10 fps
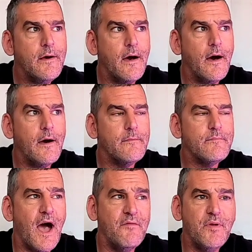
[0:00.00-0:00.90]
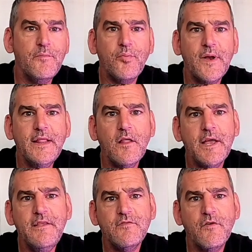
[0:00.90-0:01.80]
I've been pretty
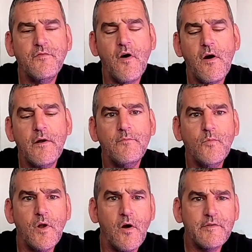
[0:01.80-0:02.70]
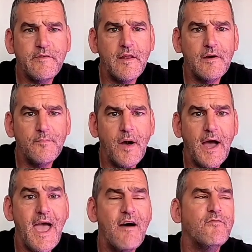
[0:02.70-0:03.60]
lucky so far with our setup.
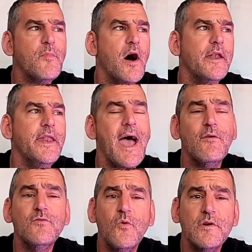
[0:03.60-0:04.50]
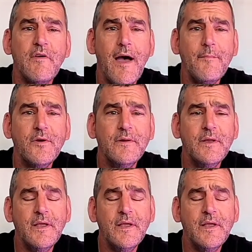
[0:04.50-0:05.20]
I have them on an outdoor timer,